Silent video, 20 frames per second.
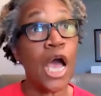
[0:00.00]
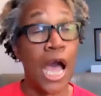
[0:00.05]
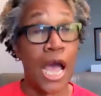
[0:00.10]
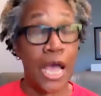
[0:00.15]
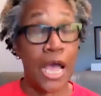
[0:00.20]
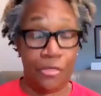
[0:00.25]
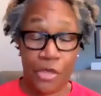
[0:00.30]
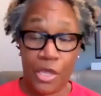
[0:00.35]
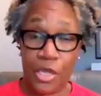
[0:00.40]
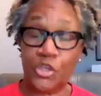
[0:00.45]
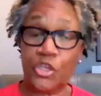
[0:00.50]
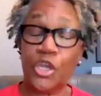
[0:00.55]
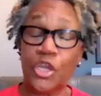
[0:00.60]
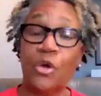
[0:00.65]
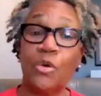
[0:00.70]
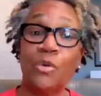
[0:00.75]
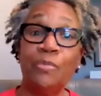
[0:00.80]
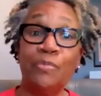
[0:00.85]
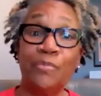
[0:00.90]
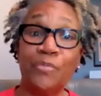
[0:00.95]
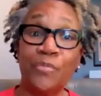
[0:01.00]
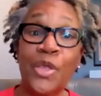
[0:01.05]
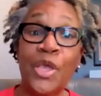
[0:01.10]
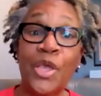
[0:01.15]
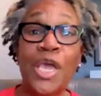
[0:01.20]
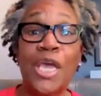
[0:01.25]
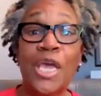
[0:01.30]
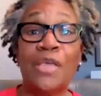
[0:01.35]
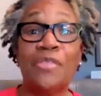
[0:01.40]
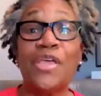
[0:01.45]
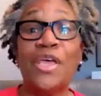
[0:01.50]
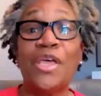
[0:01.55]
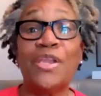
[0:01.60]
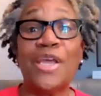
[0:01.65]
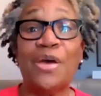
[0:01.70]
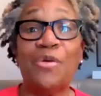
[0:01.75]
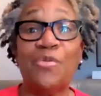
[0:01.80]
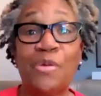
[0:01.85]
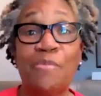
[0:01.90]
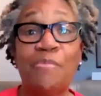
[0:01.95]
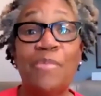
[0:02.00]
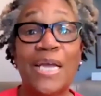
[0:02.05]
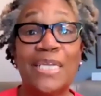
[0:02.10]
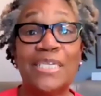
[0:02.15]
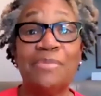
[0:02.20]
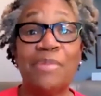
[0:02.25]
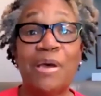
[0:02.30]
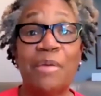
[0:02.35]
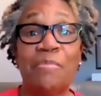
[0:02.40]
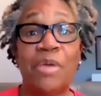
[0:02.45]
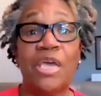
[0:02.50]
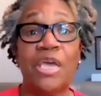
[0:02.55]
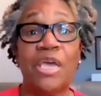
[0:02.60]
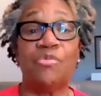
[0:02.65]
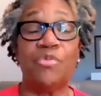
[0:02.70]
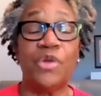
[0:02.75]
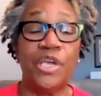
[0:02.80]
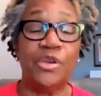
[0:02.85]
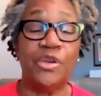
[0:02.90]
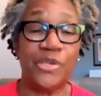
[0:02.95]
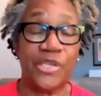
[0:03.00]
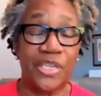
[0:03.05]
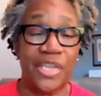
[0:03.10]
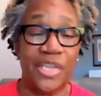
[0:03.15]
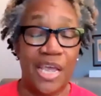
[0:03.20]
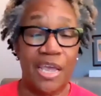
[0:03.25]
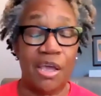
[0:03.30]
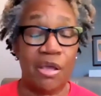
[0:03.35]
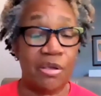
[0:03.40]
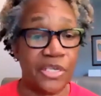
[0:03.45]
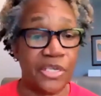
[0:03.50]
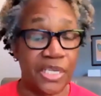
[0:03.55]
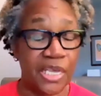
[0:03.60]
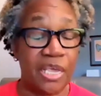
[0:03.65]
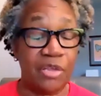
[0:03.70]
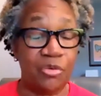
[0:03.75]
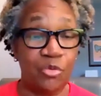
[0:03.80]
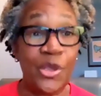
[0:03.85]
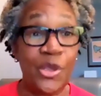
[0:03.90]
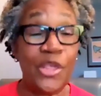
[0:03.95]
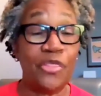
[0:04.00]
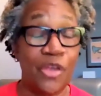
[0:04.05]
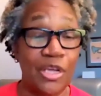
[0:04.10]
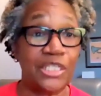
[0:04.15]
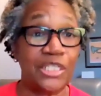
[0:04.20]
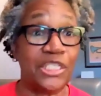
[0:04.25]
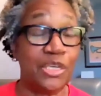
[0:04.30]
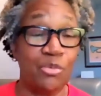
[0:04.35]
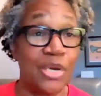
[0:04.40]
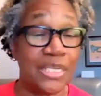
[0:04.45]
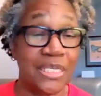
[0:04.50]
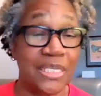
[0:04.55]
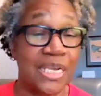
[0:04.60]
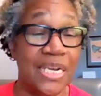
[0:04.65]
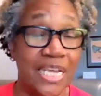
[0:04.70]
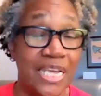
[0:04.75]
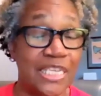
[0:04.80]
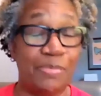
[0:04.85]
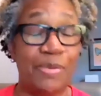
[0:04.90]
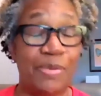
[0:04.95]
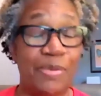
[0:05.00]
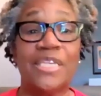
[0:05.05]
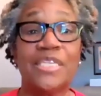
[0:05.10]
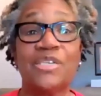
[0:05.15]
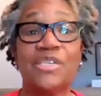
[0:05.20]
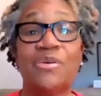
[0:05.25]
I think so. And then I went back to my beta readers and they all said, we thought she was a lesbian.